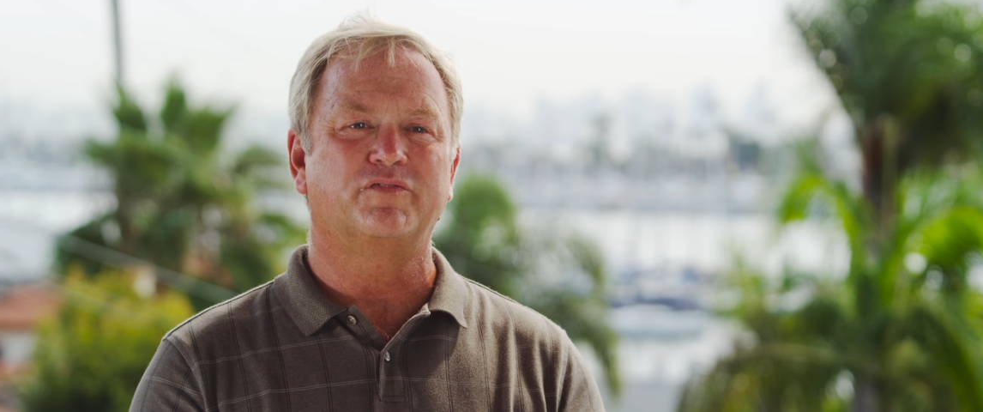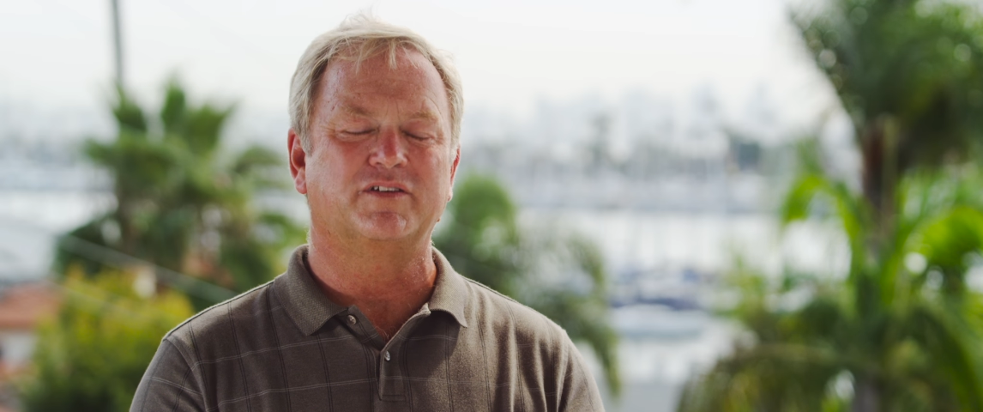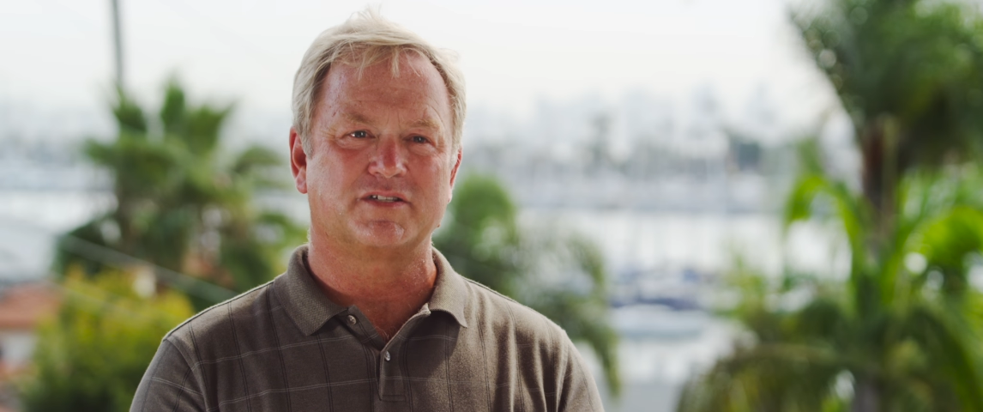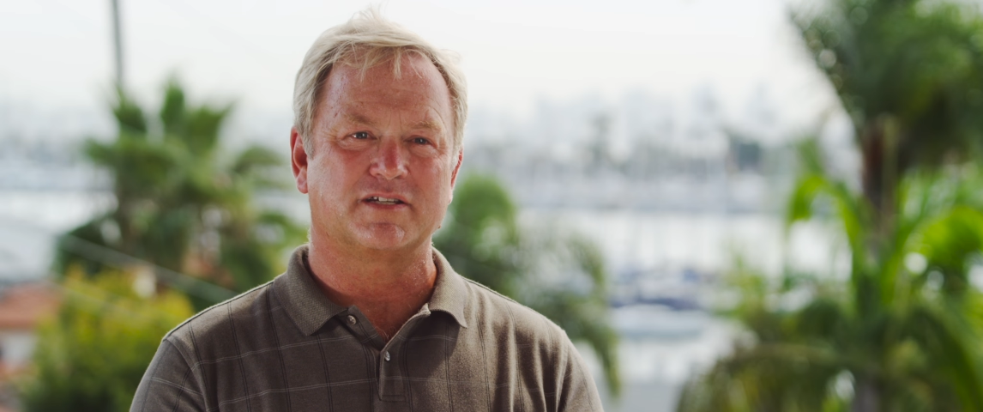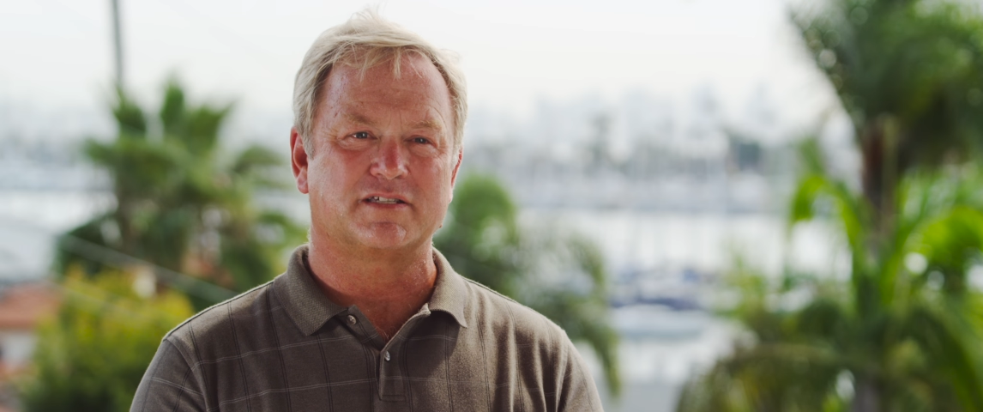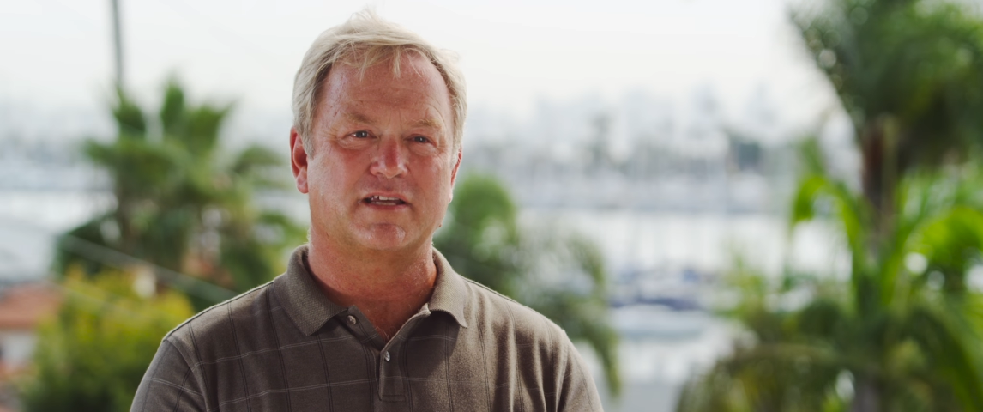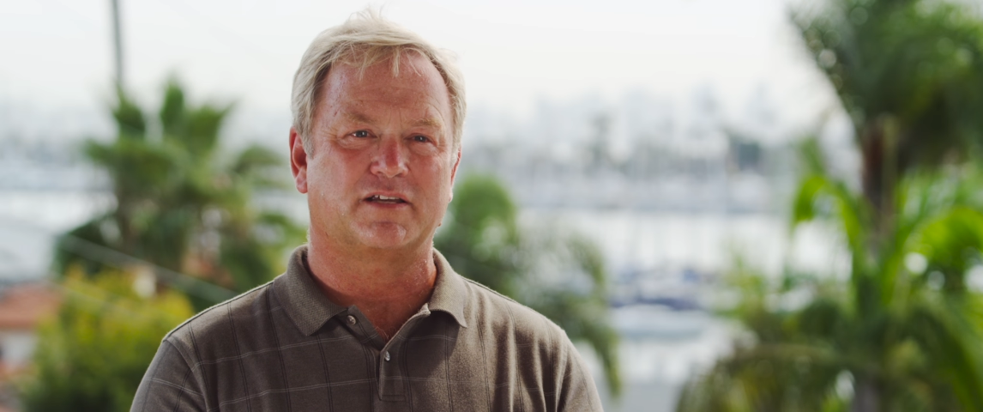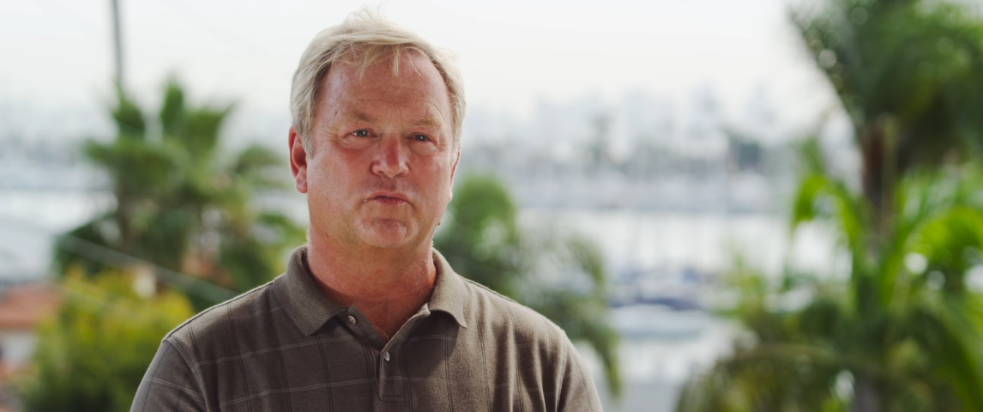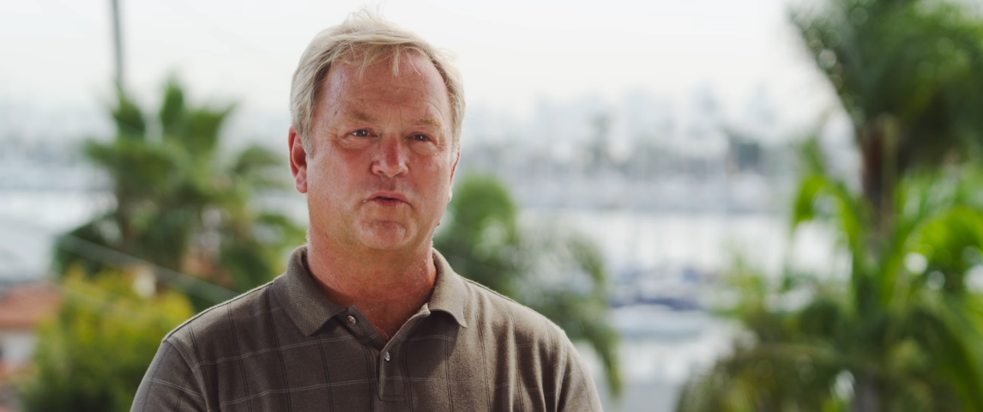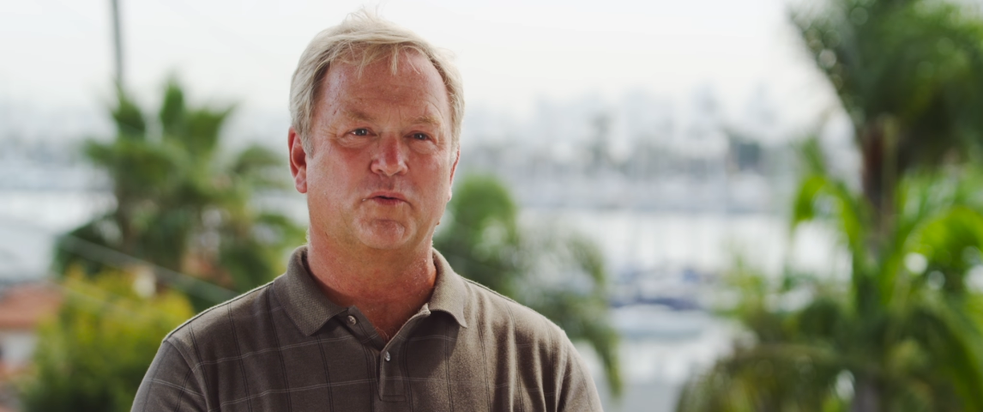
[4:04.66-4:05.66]
feel
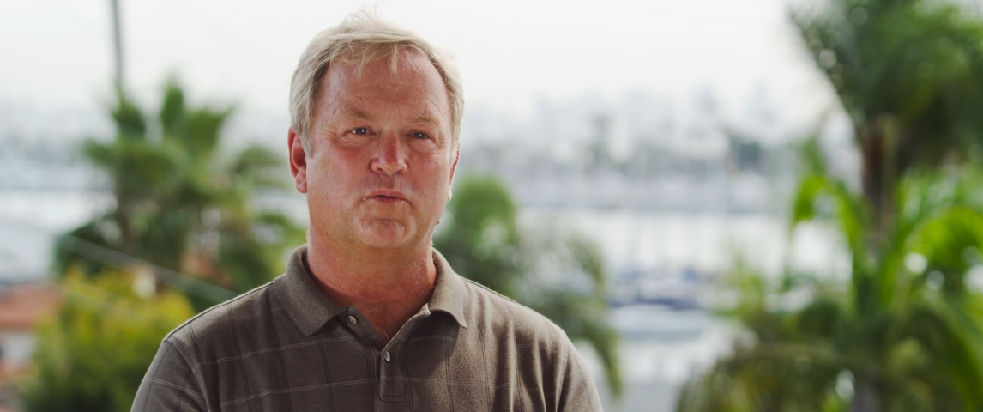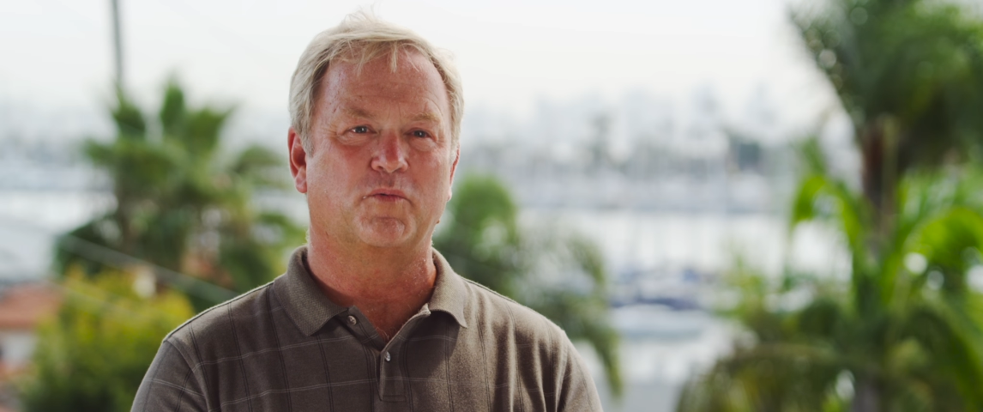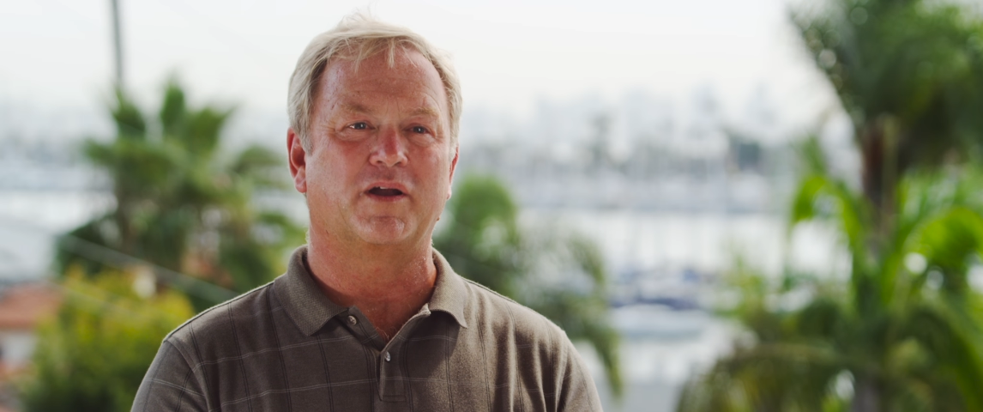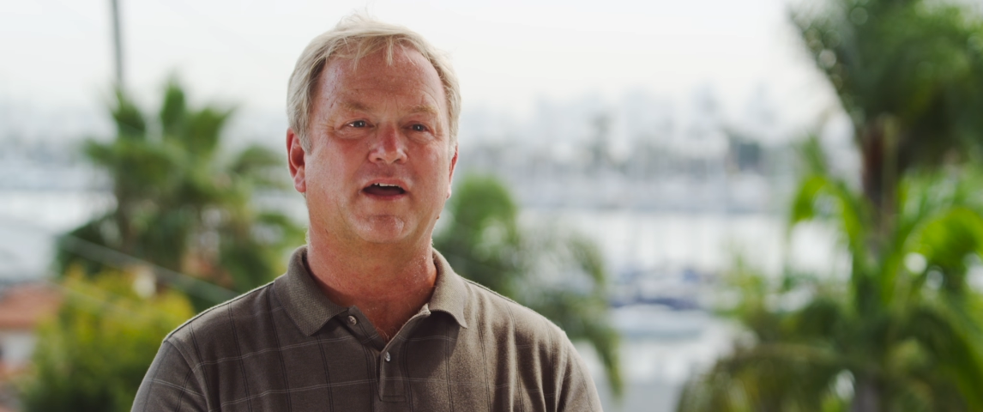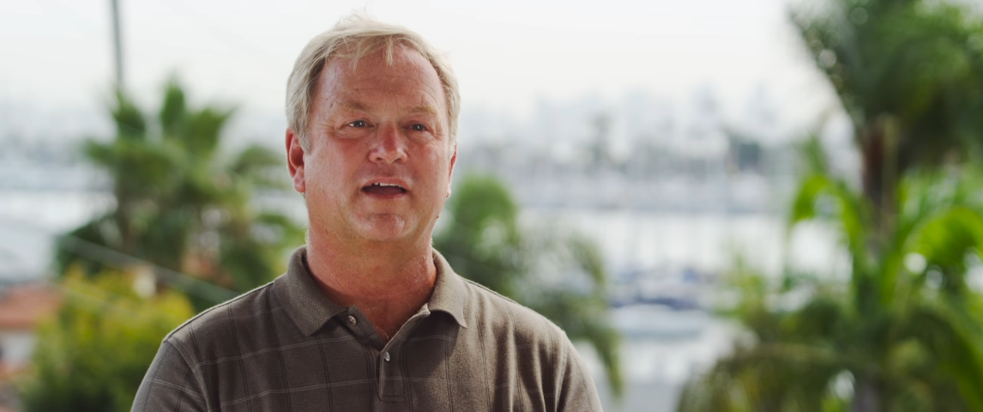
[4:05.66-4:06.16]
successful when